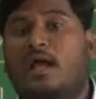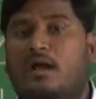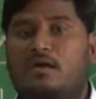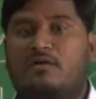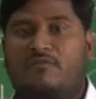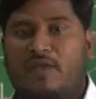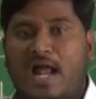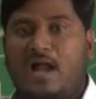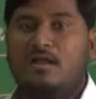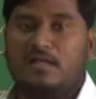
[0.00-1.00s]
acre of
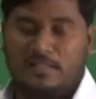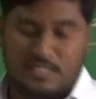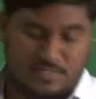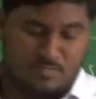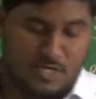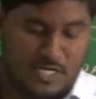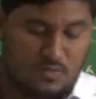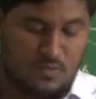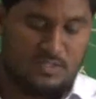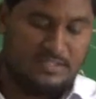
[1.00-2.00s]
land in that
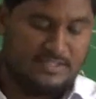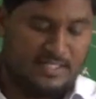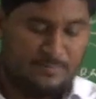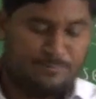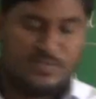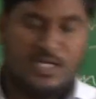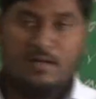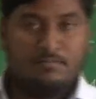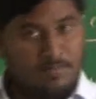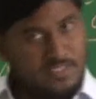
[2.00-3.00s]
Monaco country.
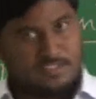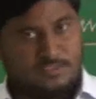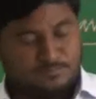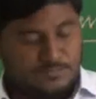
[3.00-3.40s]
But